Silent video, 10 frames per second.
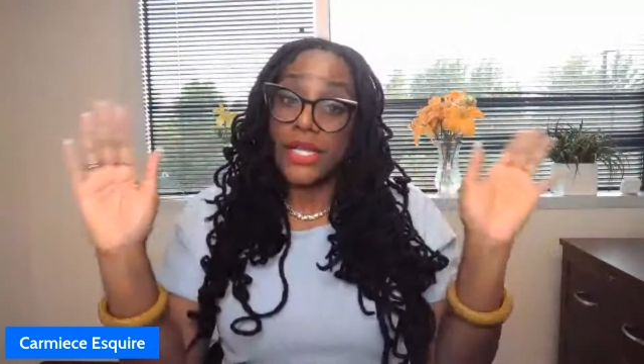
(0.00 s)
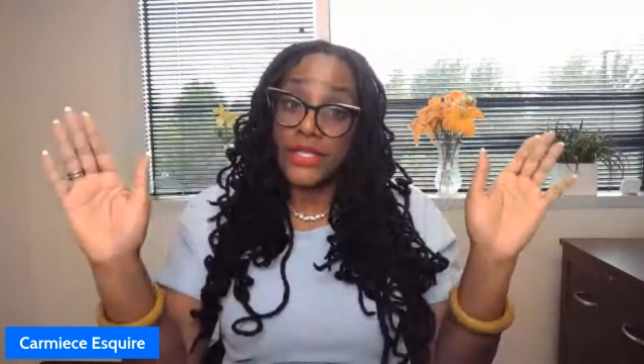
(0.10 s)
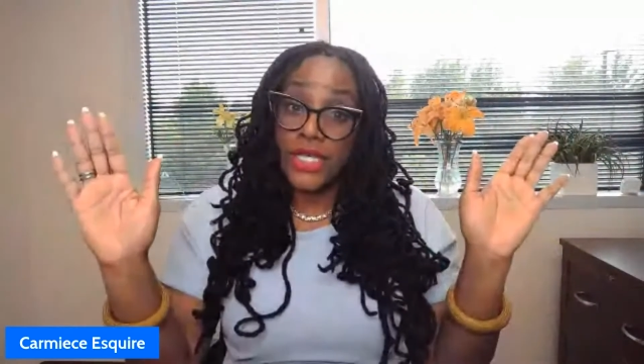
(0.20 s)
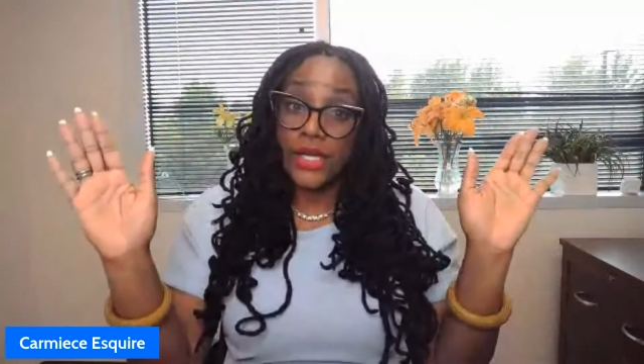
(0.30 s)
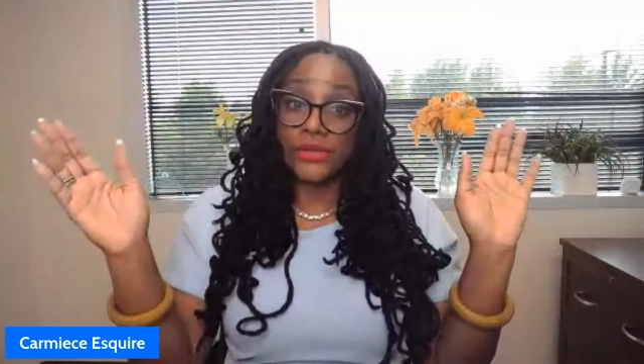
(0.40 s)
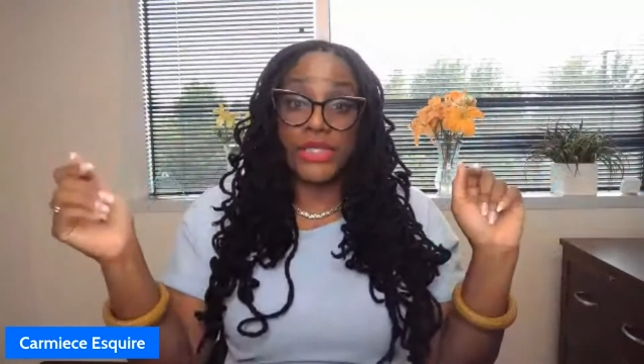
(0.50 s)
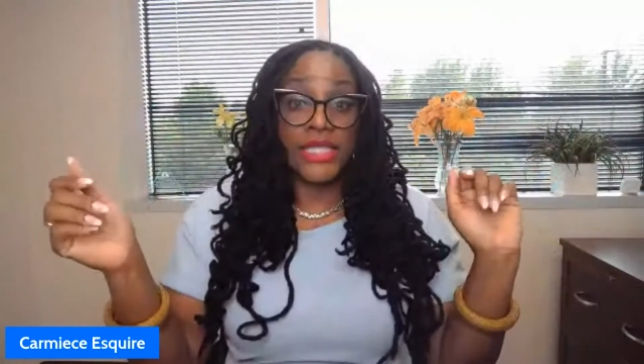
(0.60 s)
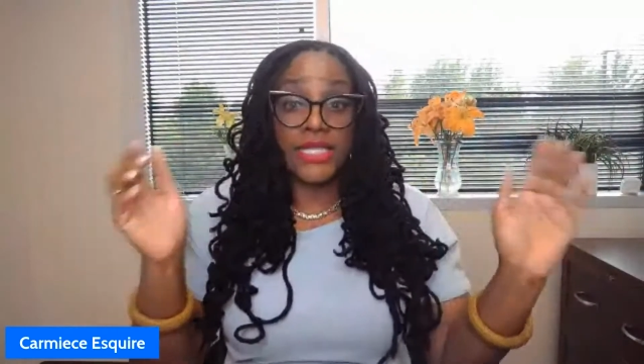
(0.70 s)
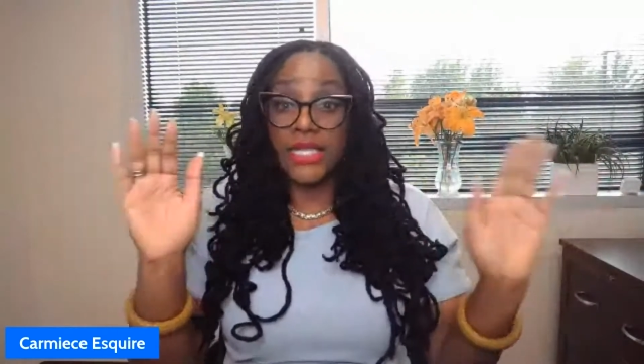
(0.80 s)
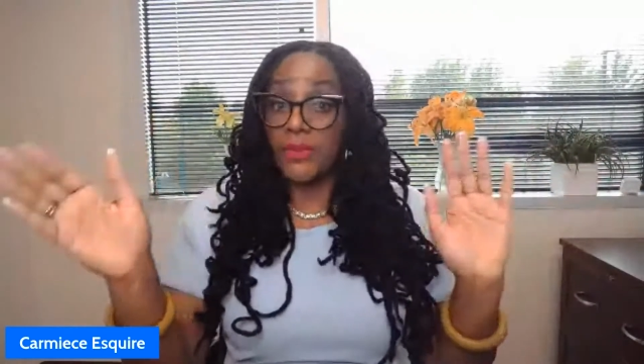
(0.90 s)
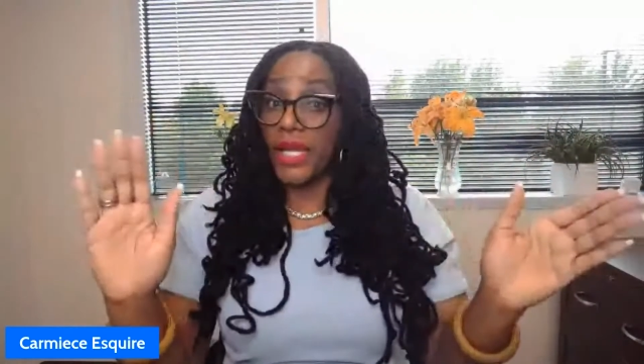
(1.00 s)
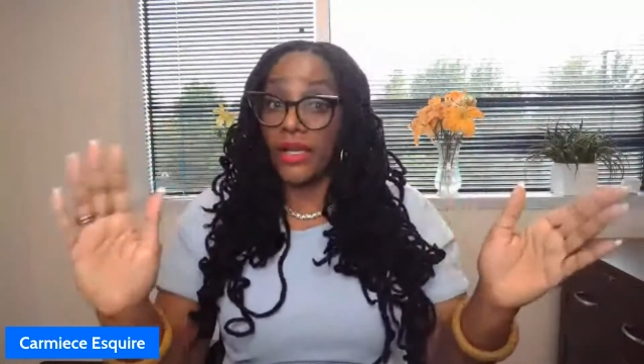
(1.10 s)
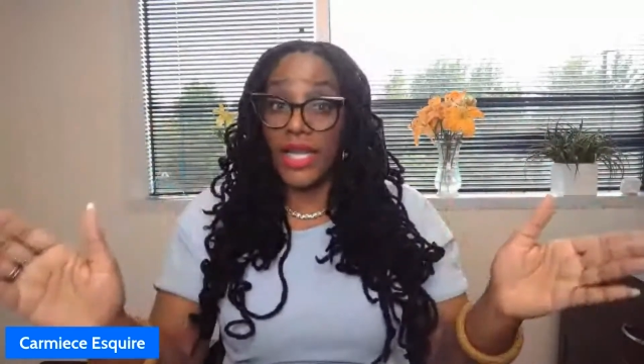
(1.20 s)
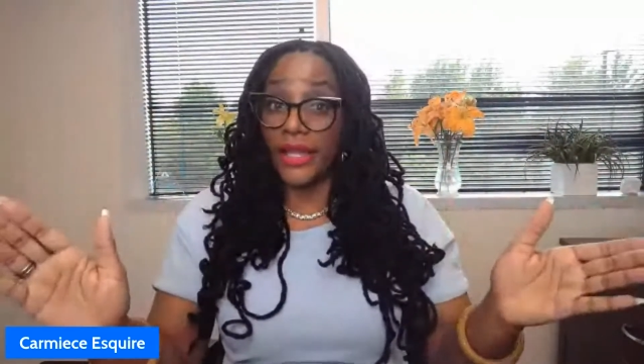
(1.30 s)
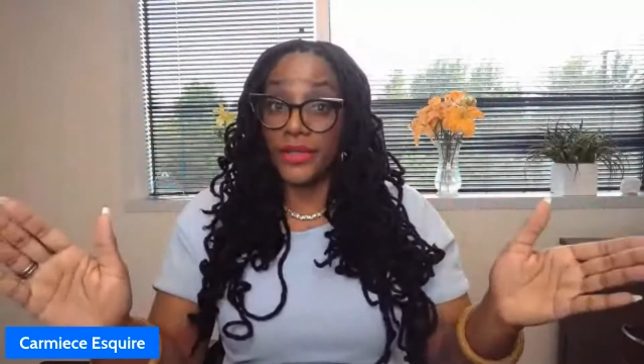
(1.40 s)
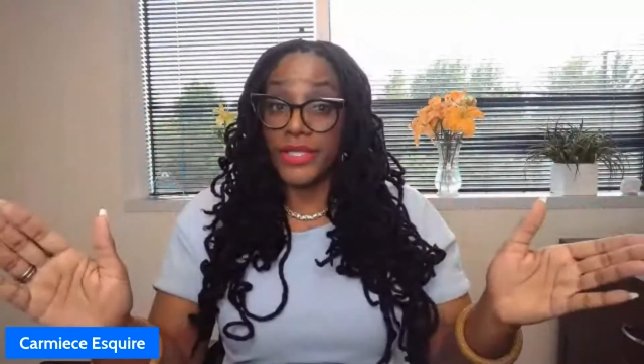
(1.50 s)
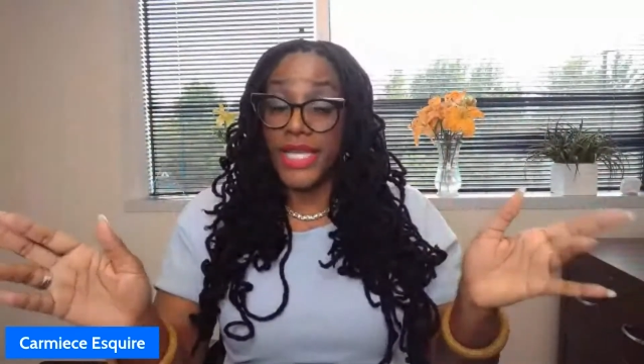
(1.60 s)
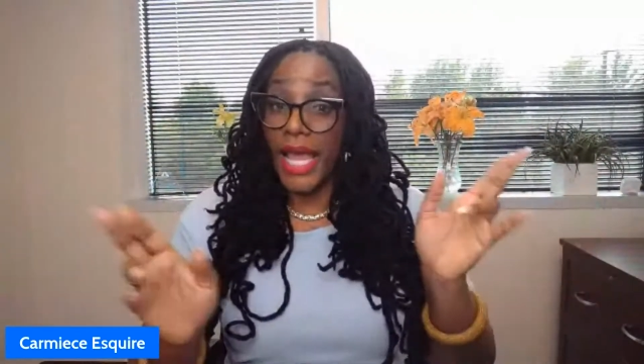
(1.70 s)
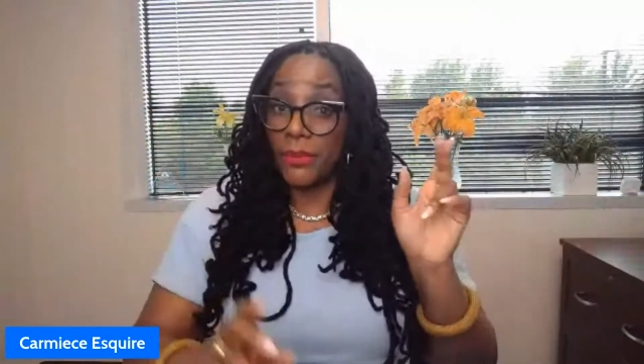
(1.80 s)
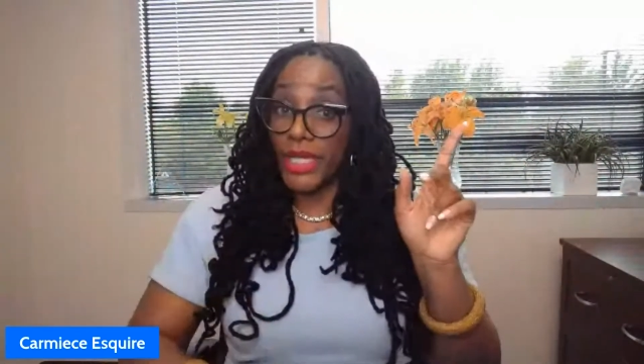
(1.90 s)
So, and this could be on either
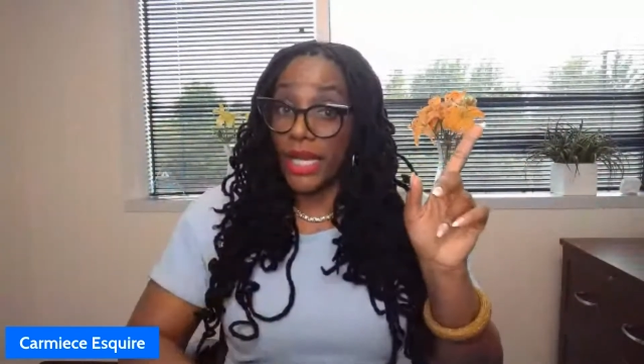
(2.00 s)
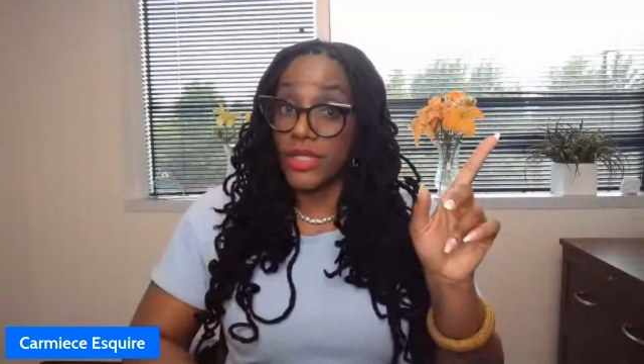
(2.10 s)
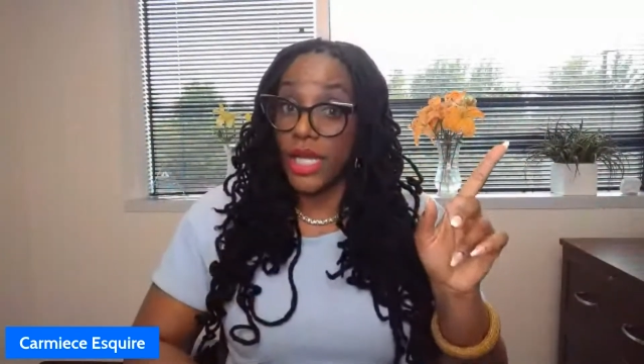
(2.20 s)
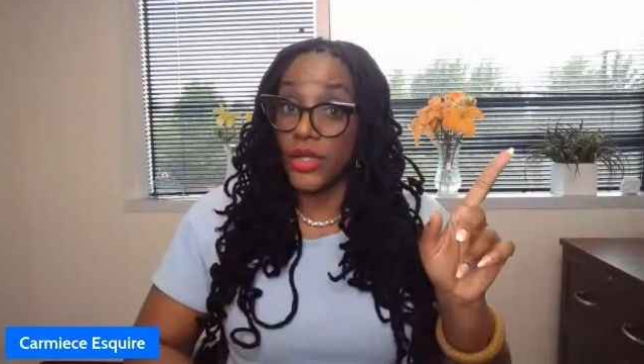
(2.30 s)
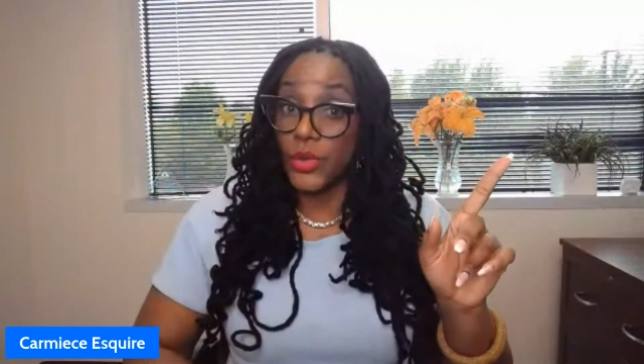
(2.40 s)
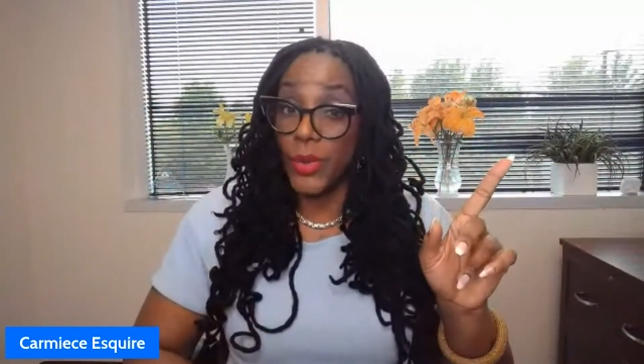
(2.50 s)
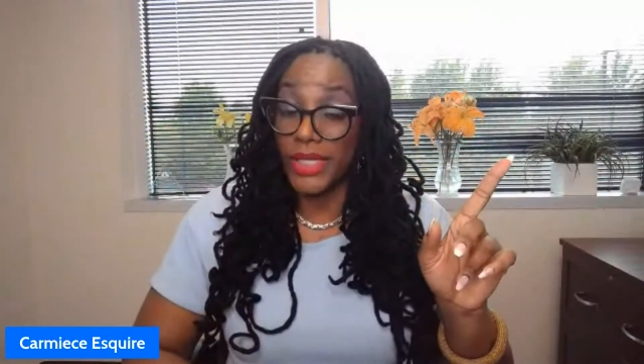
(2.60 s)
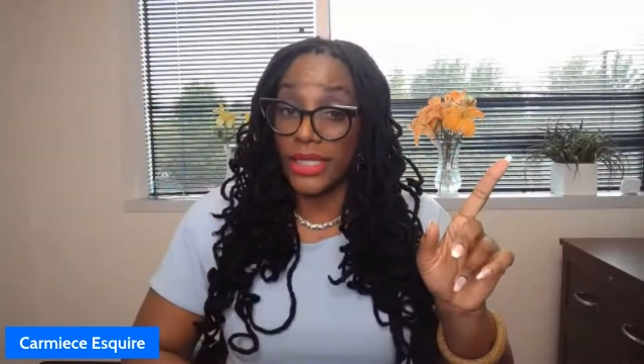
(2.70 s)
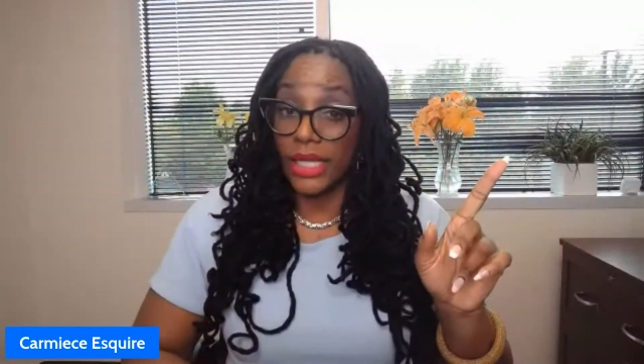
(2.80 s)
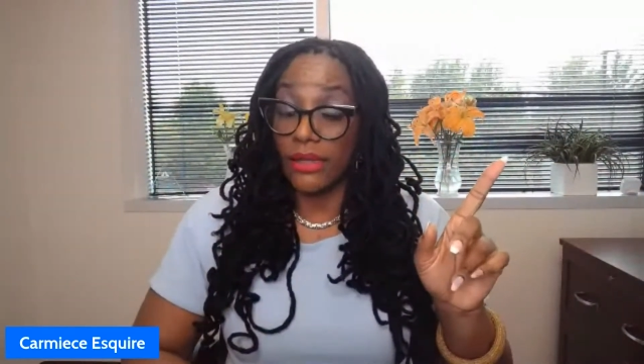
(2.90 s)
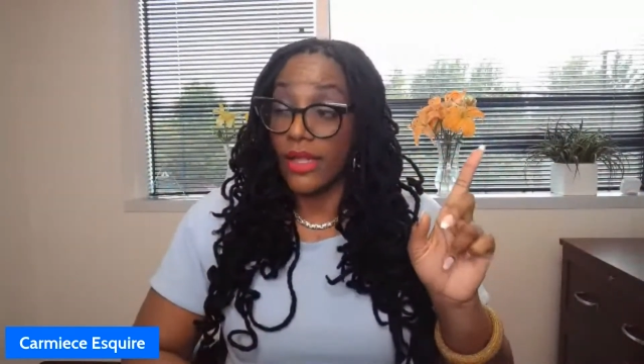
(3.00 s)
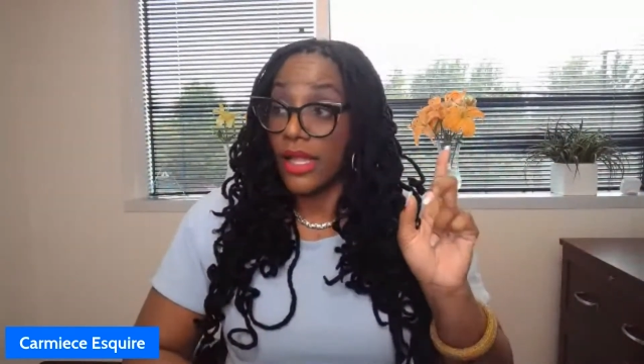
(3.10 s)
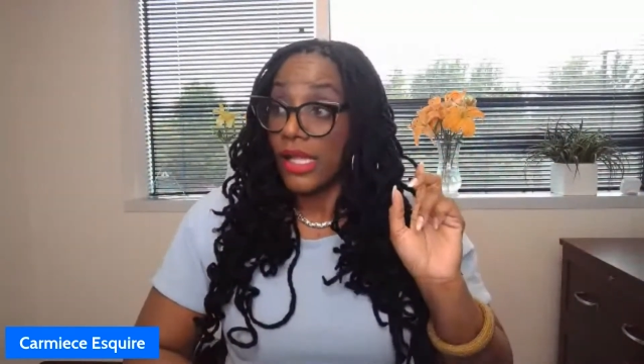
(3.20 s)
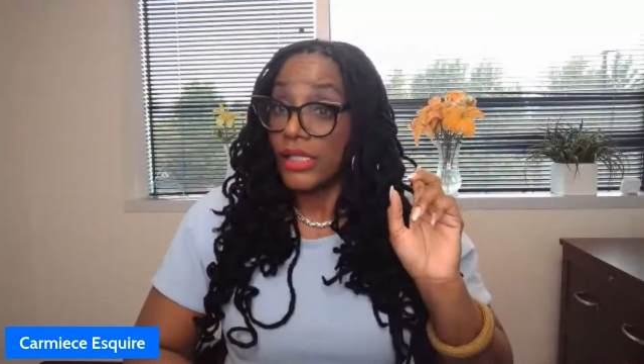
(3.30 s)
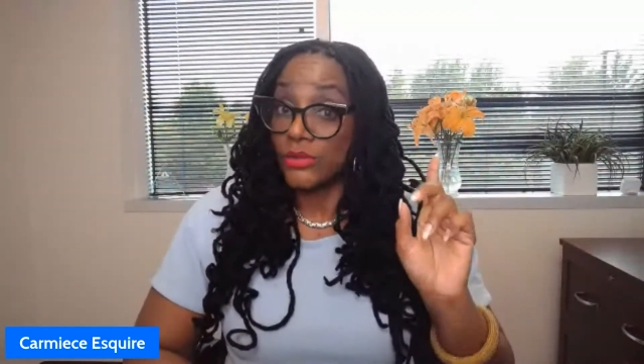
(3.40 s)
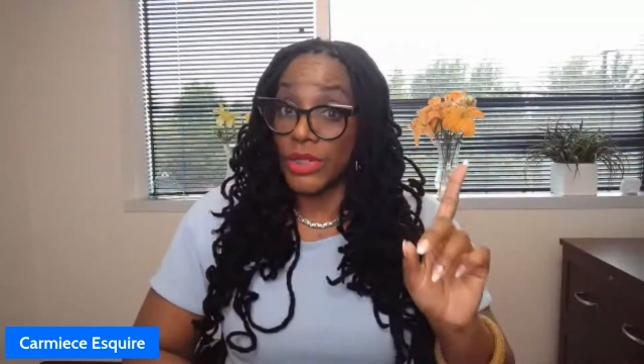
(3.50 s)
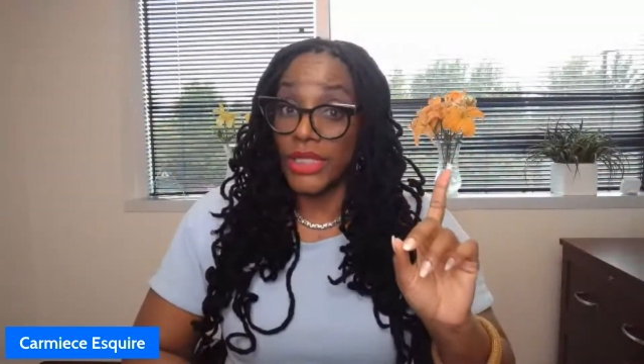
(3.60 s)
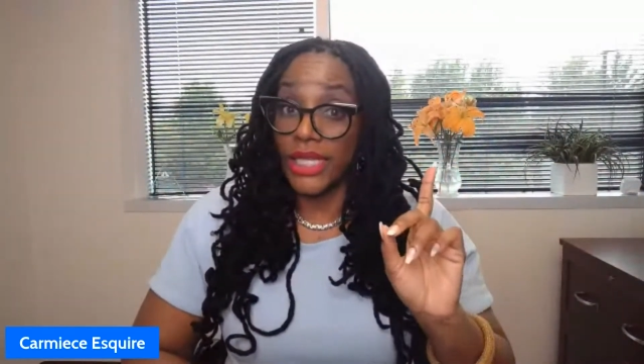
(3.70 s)
side, but I'll tell you one thing. One